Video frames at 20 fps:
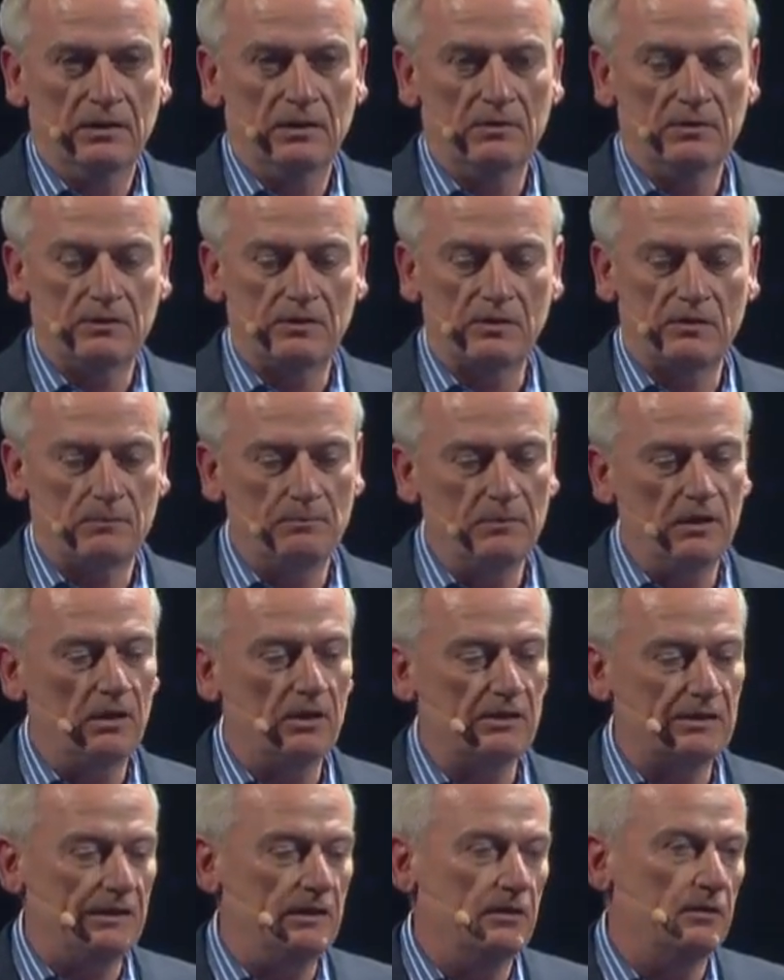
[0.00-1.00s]
It's the
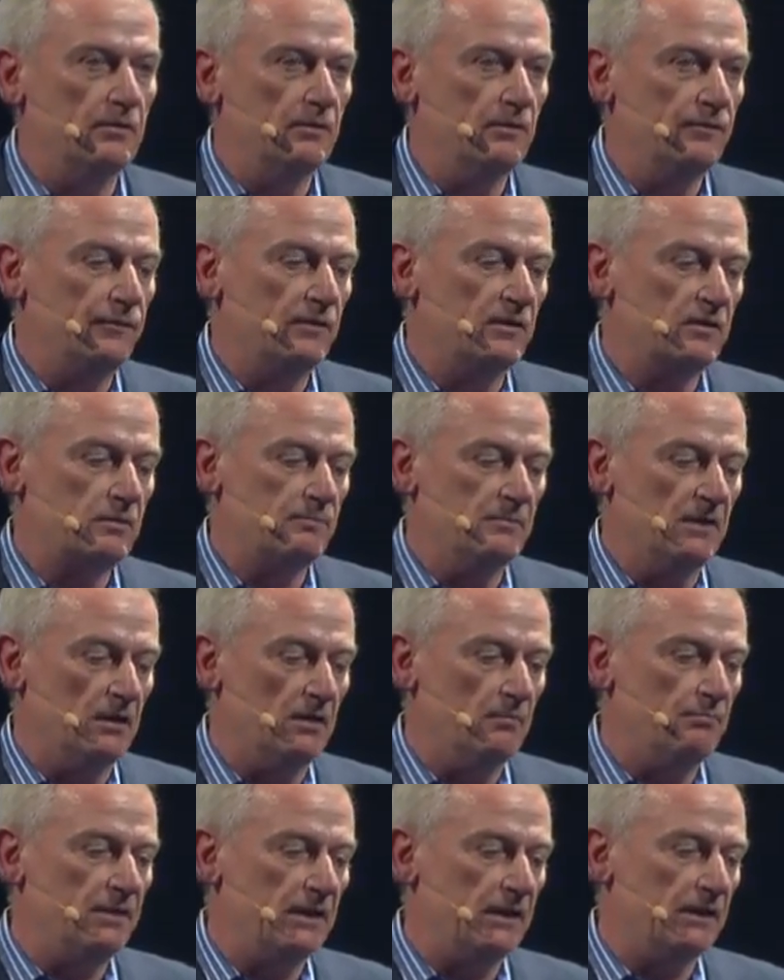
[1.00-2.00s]
smart era for the
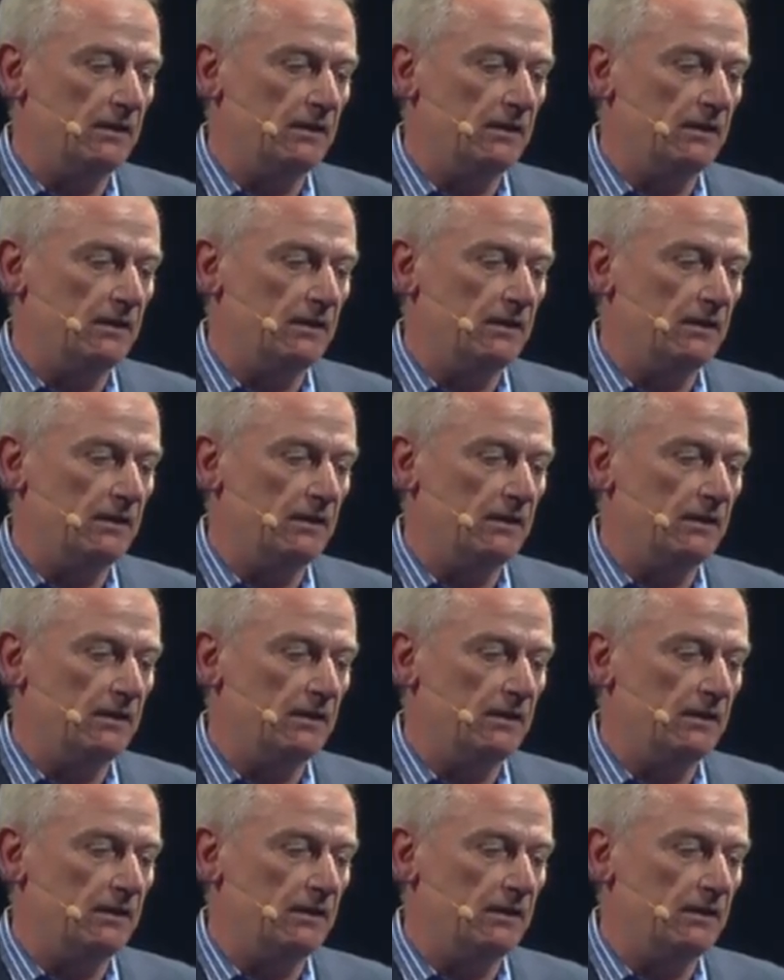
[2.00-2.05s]
smart